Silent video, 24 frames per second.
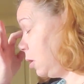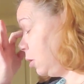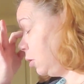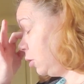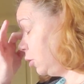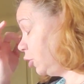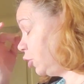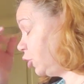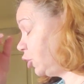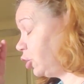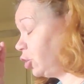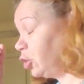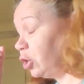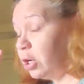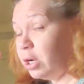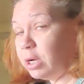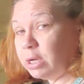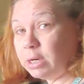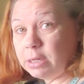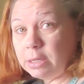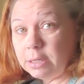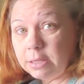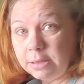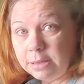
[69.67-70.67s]
you
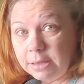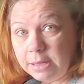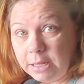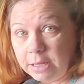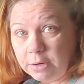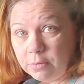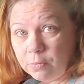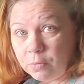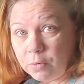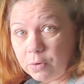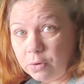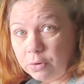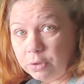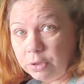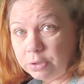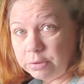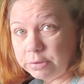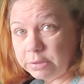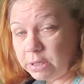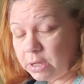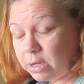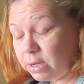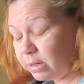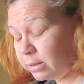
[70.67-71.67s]
should lint roll your
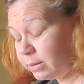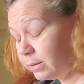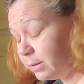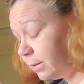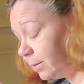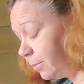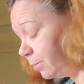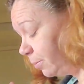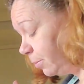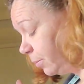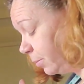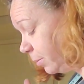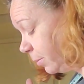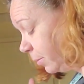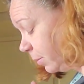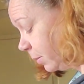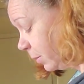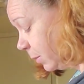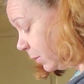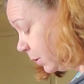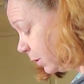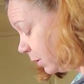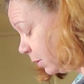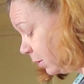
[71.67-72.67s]
socks
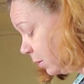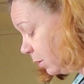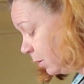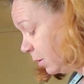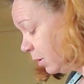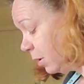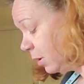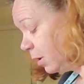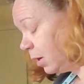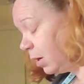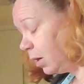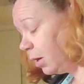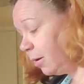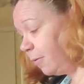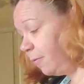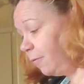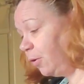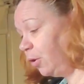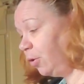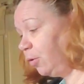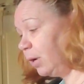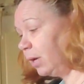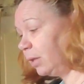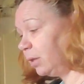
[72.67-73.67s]
if
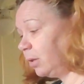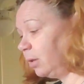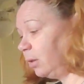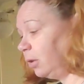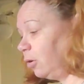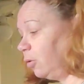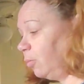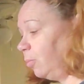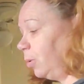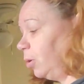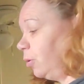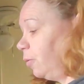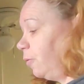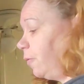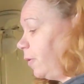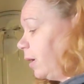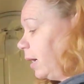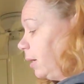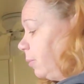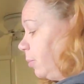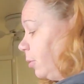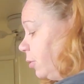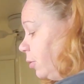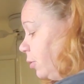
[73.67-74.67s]
you get the little blue
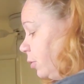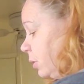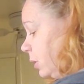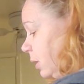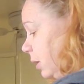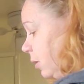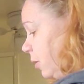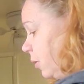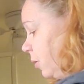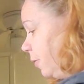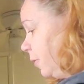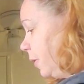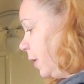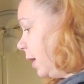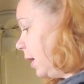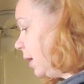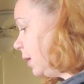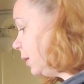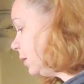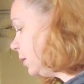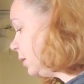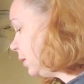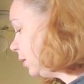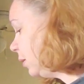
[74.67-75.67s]
fibers and all
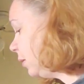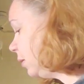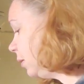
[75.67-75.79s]
that.